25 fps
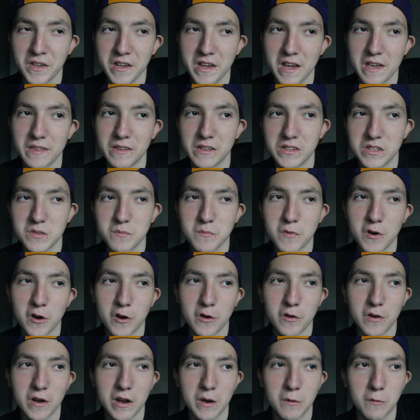And then
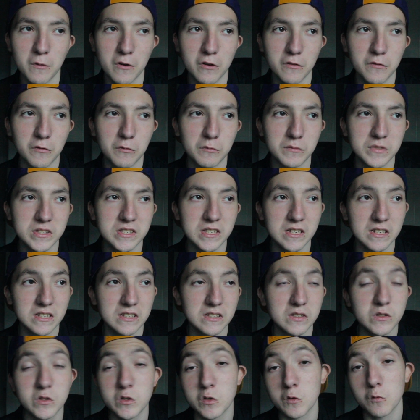tomorrow I work from
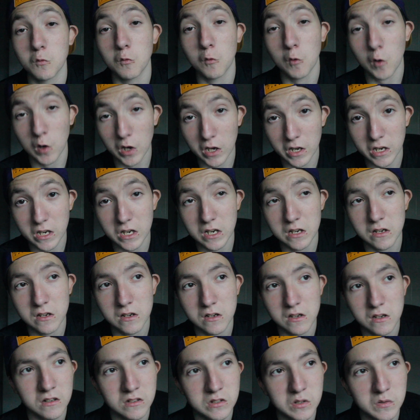6 to 1
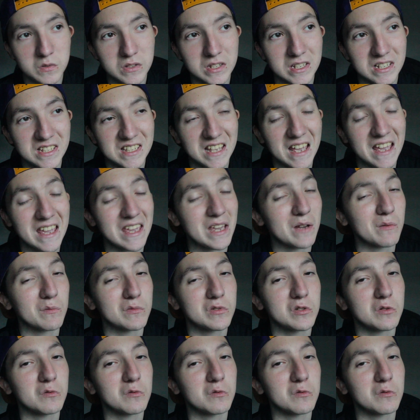so 6 a.m.